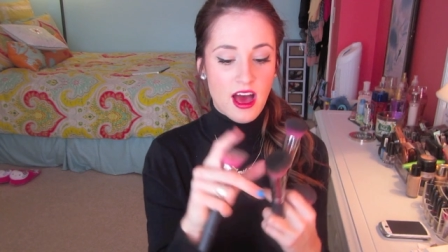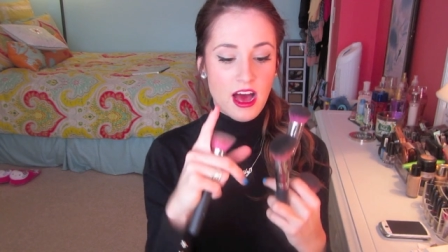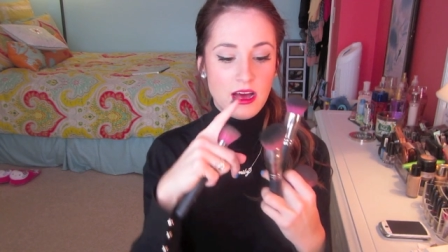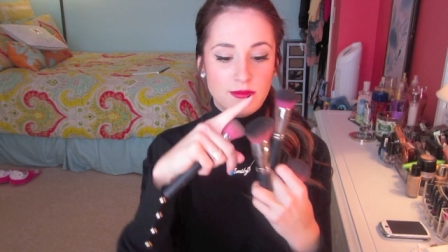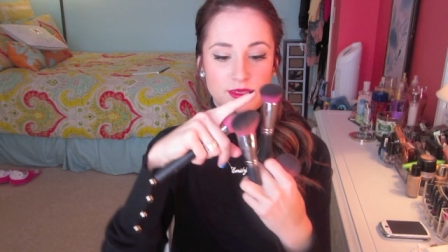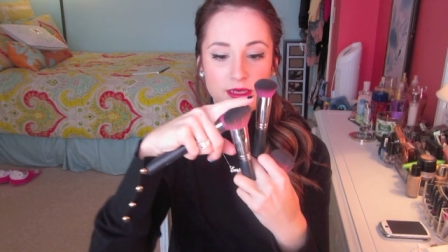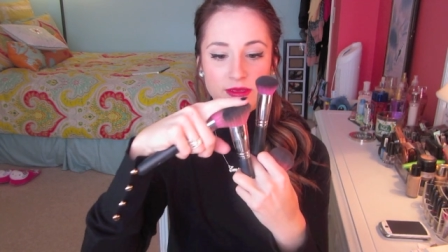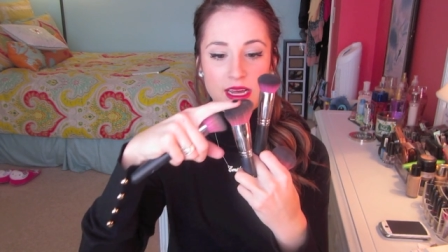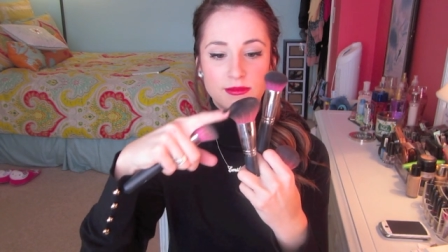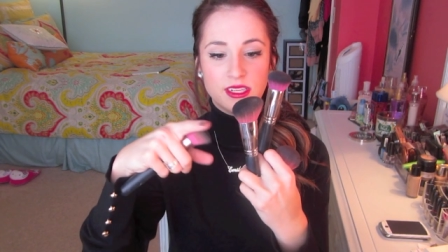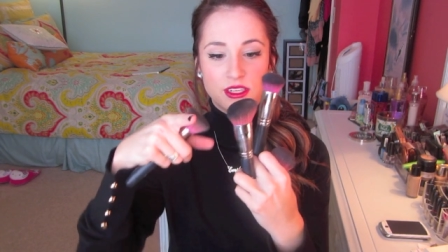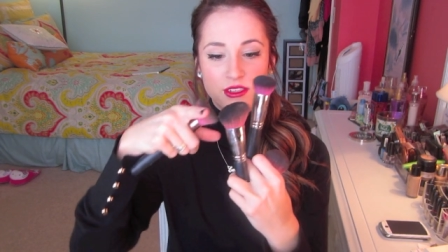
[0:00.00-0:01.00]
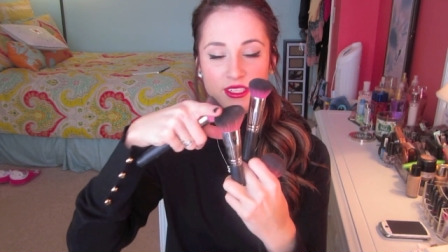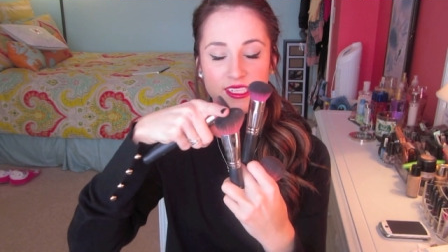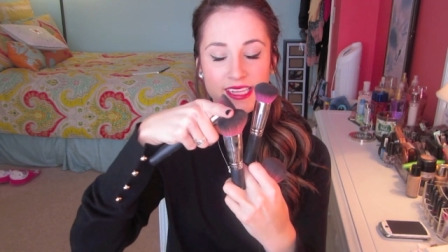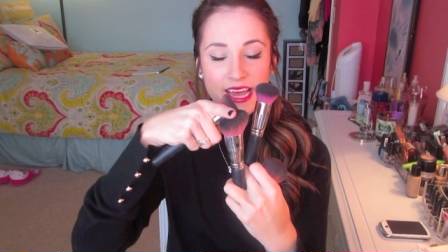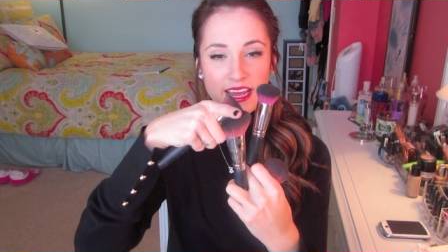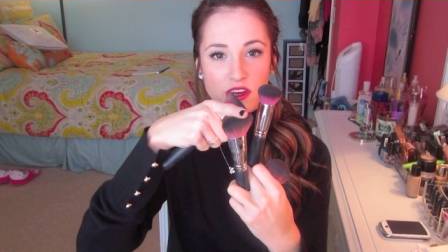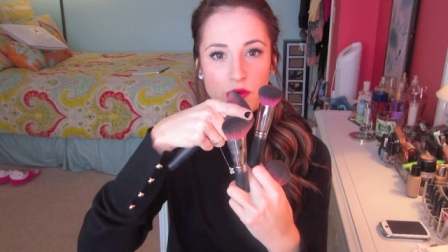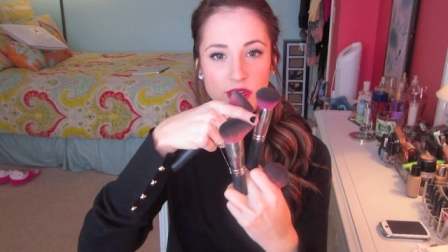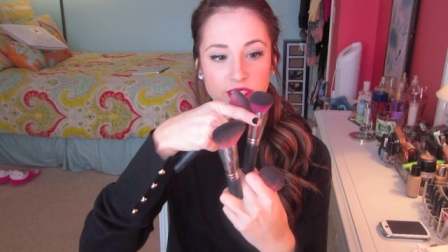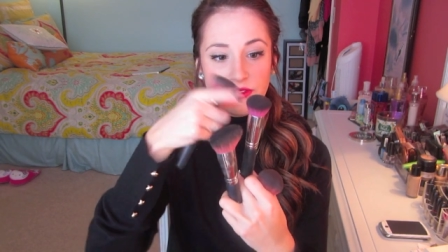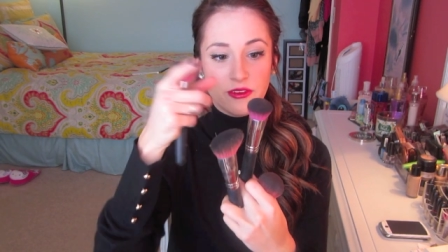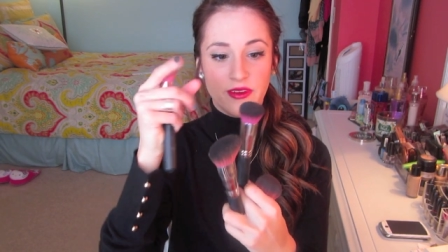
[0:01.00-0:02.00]
Um, sometimes I'll use this angle
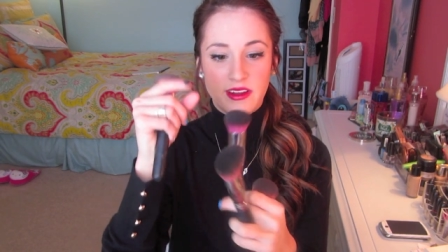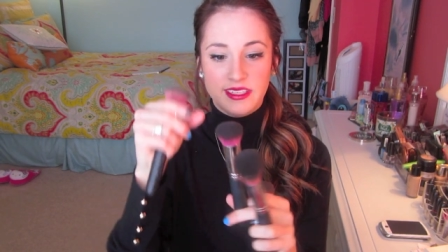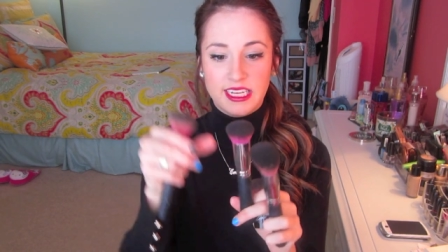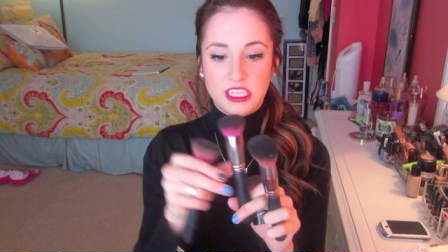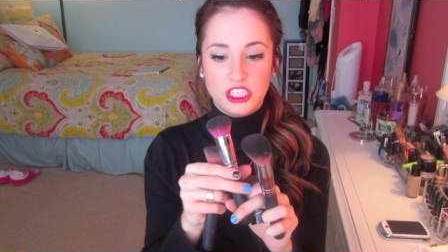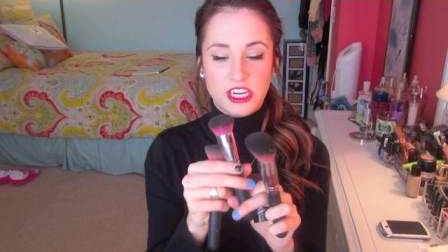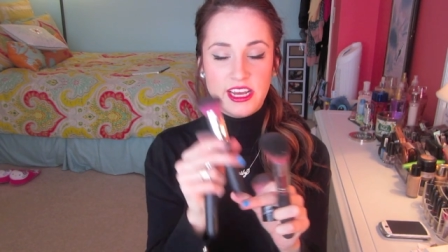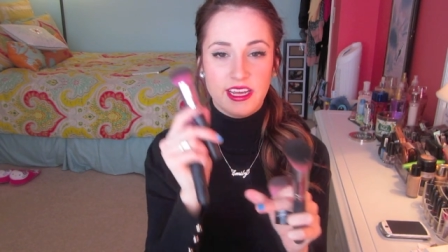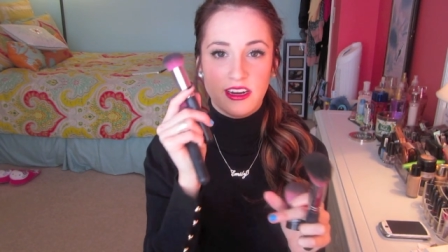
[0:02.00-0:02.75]
one for foundation.